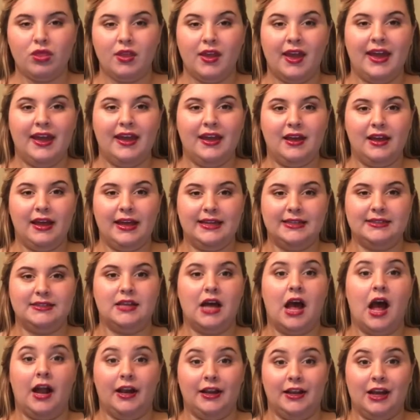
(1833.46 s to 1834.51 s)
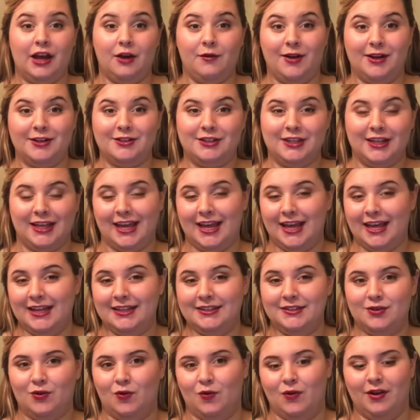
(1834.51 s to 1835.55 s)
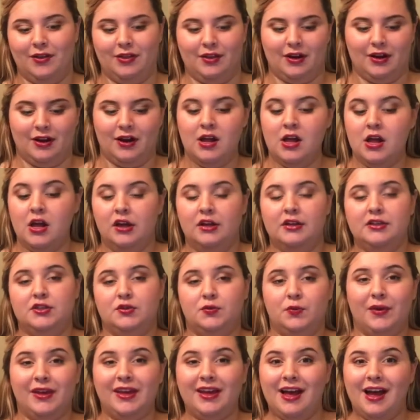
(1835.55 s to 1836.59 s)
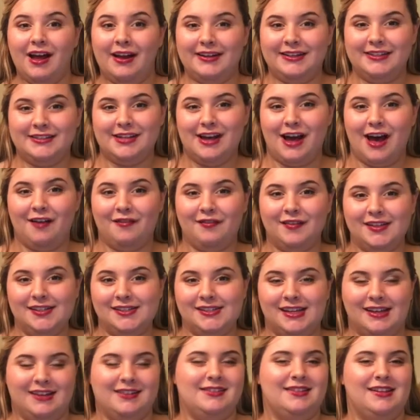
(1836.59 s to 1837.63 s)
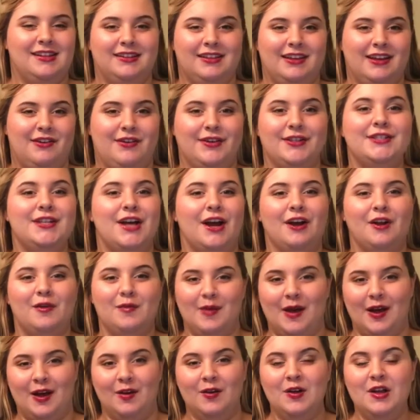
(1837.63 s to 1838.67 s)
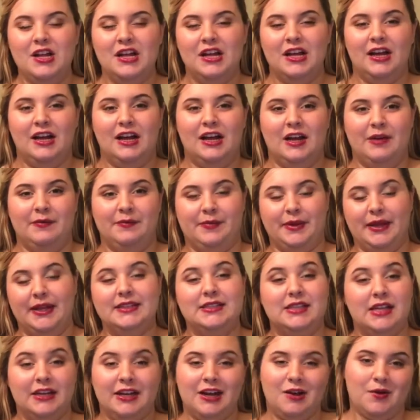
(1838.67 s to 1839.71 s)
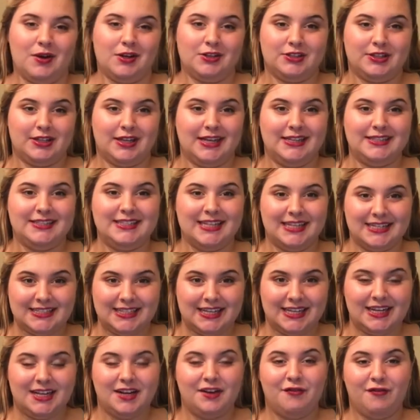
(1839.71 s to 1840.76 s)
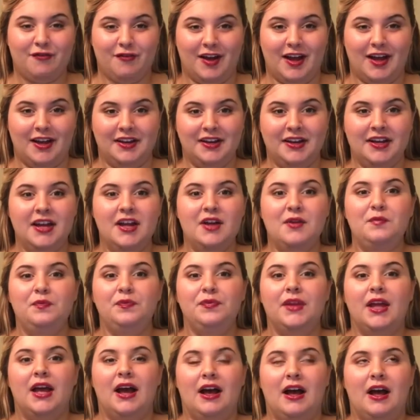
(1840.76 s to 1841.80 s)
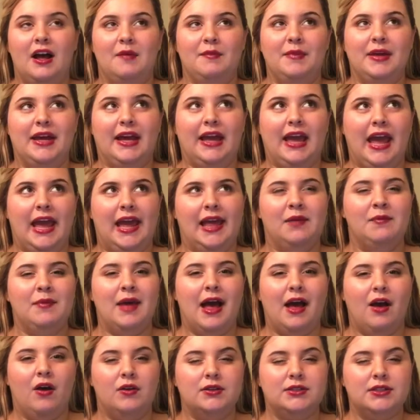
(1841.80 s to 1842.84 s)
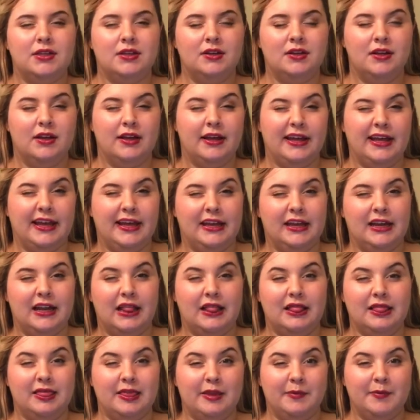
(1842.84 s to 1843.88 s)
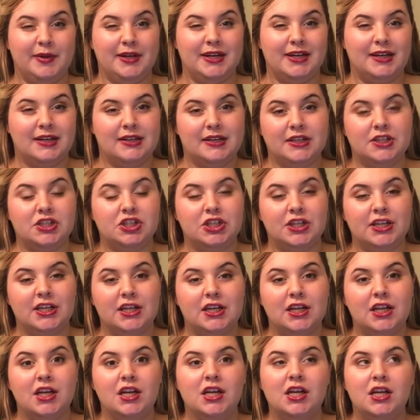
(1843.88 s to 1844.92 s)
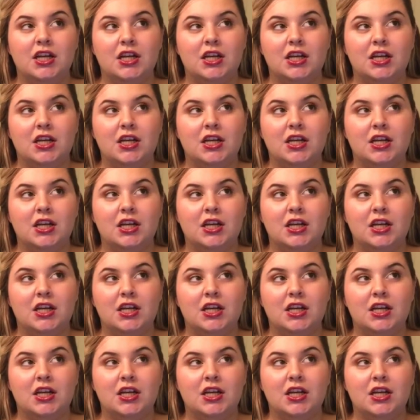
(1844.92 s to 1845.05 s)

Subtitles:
It is Honey I Wash the Kids, or their sweet honey toffee scent that they always talk about. But it's Honey I Wash the Kids scented fun. It came out in limited edition